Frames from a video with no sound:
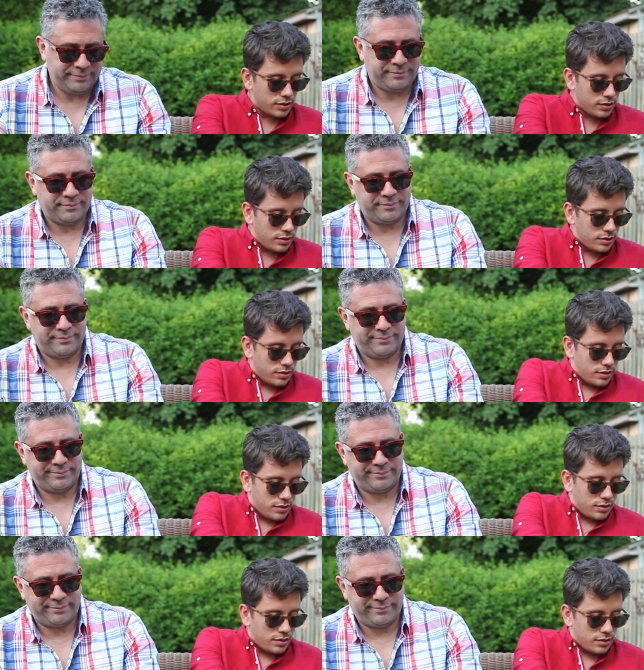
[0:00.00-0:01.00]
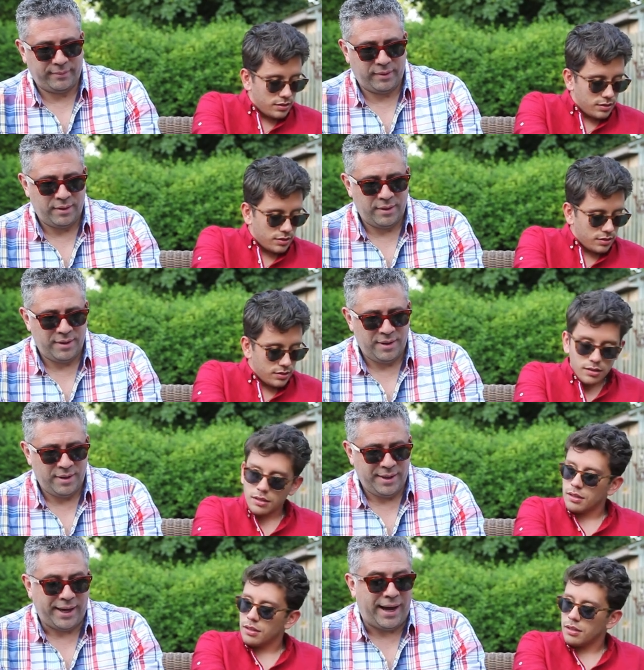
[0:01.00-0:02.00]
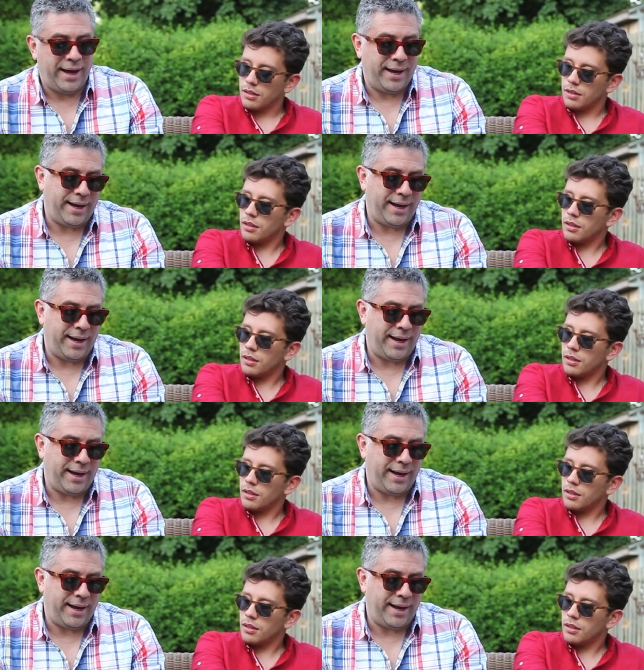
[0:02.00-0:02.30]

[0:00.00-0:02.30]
No one is speaking in this clip.